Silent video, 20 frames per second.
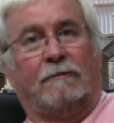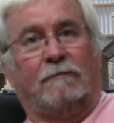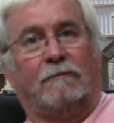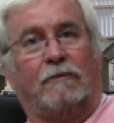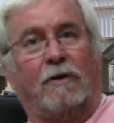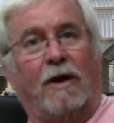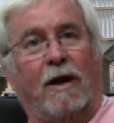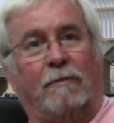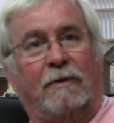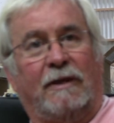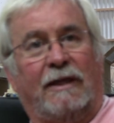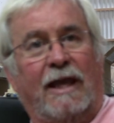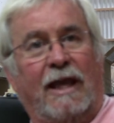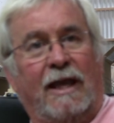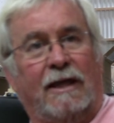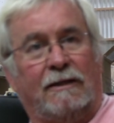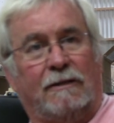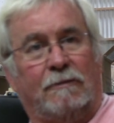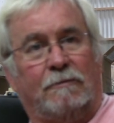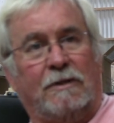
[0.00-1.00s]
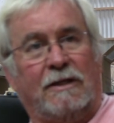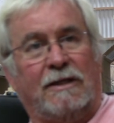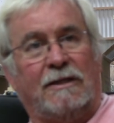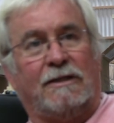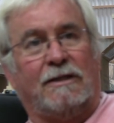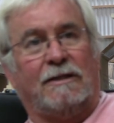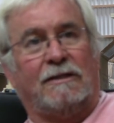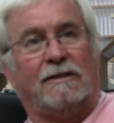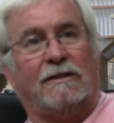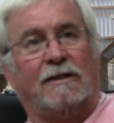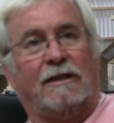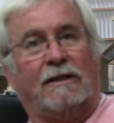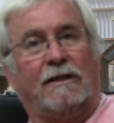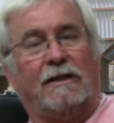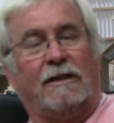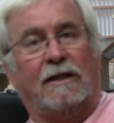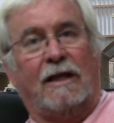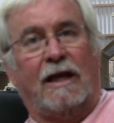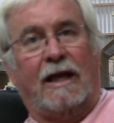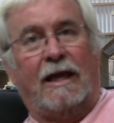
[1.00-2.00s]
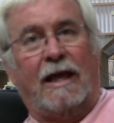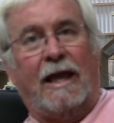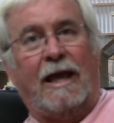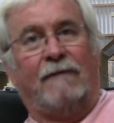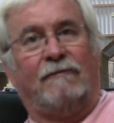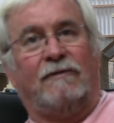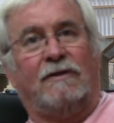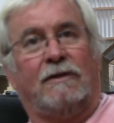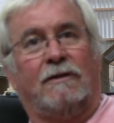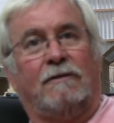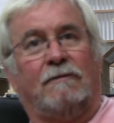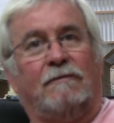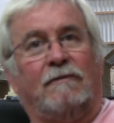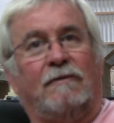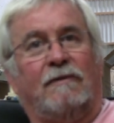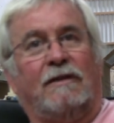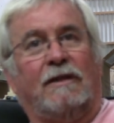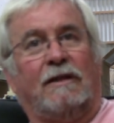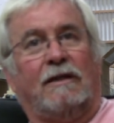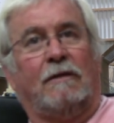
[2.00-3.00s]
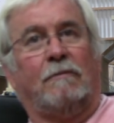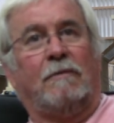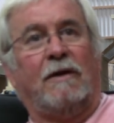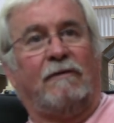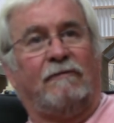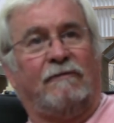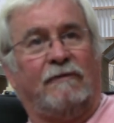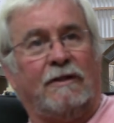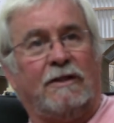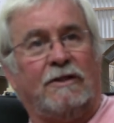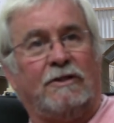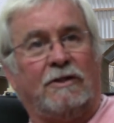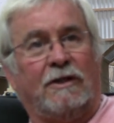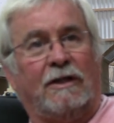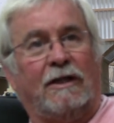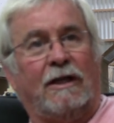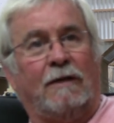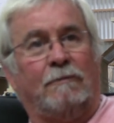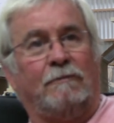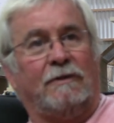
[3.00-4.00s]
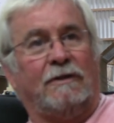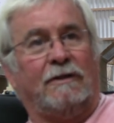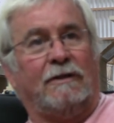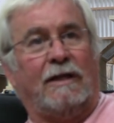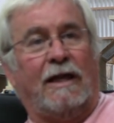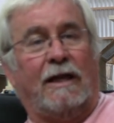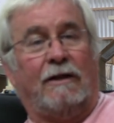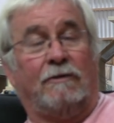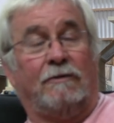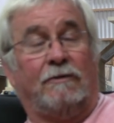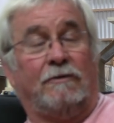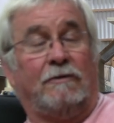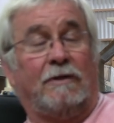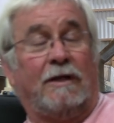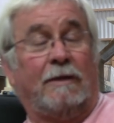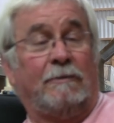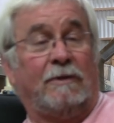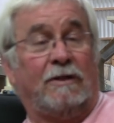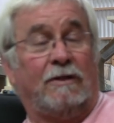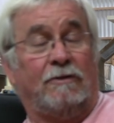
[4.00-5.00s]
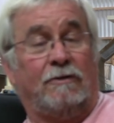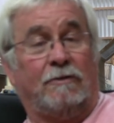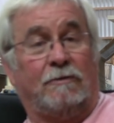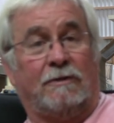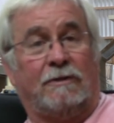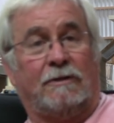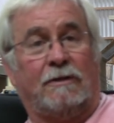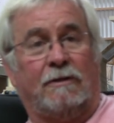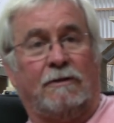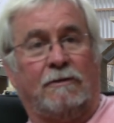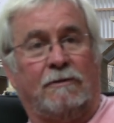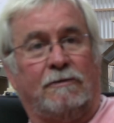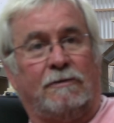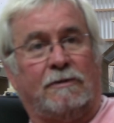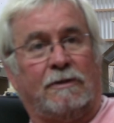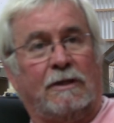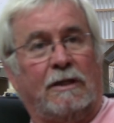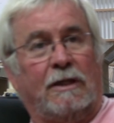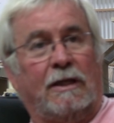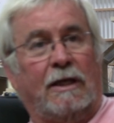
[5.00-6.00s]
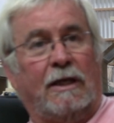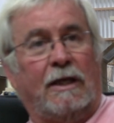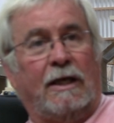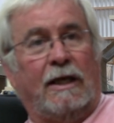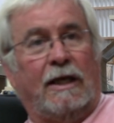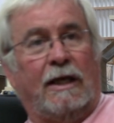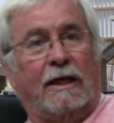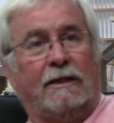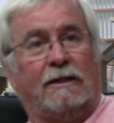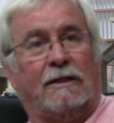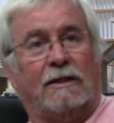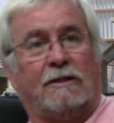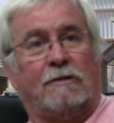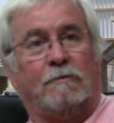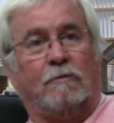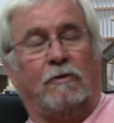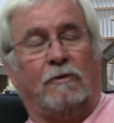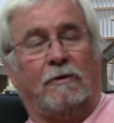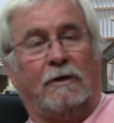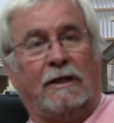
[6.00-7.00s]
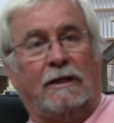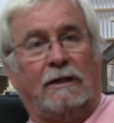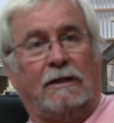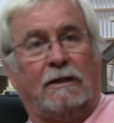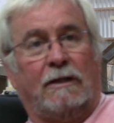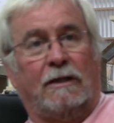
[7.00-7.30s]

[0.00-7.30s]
propaganda pieces that I have to think about finishing up, and I don't know what I'm going to do with those at this point.